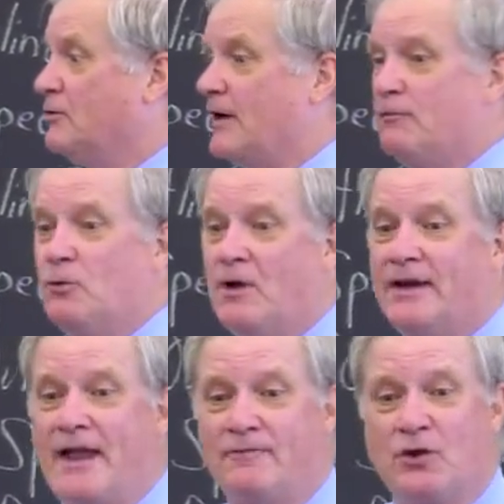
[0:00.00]
You ever
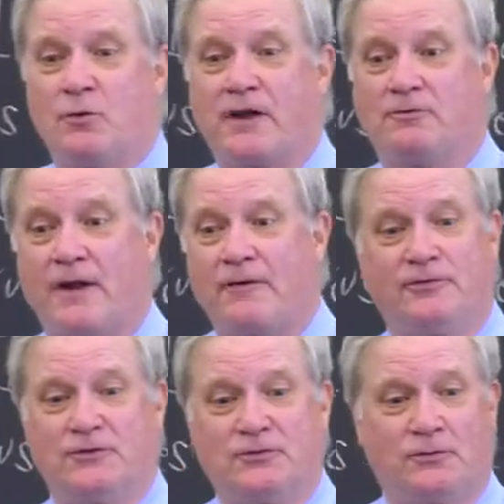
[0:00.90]
want to have a quick
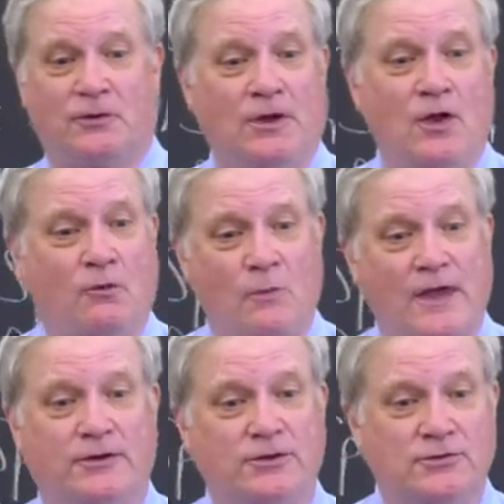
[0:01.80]
reference for
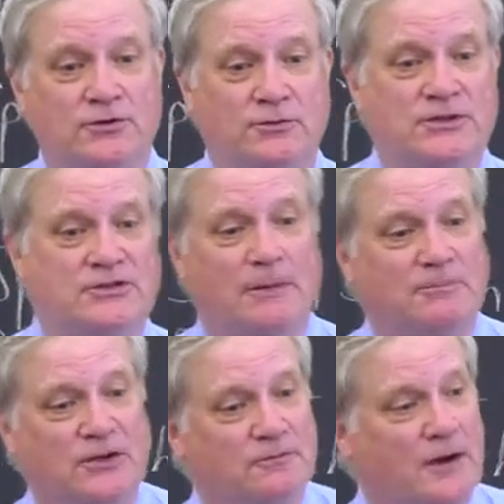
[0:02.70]
whether you're doing
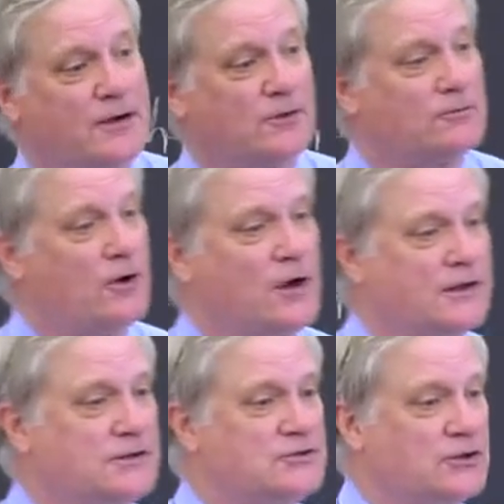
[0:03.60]
something right or
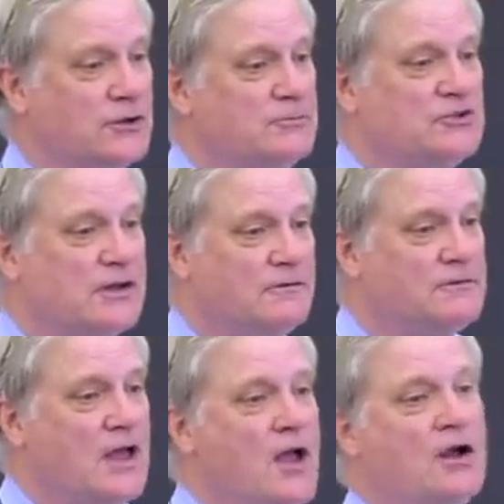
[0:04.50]
wrong in terms
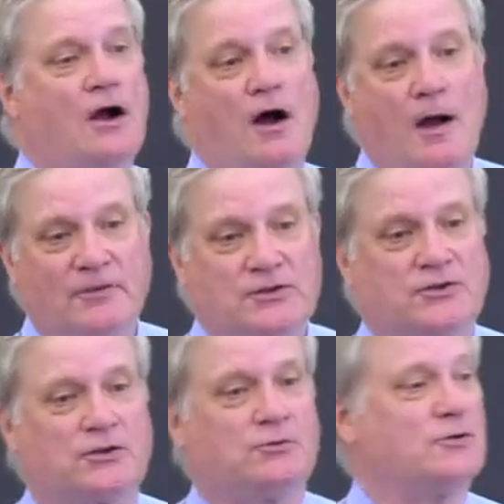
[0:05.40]
of commas
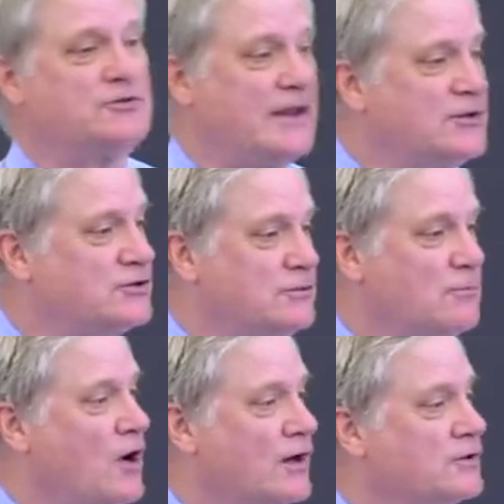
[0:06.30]
or quotation
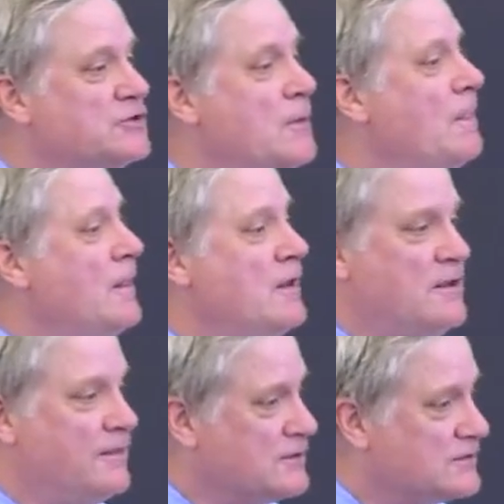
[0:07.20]
marks,
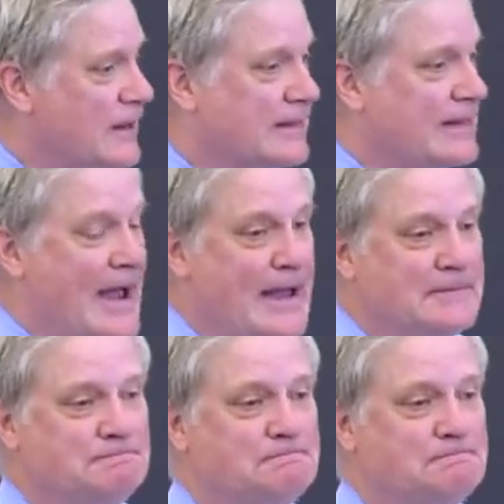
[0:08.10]
things like that?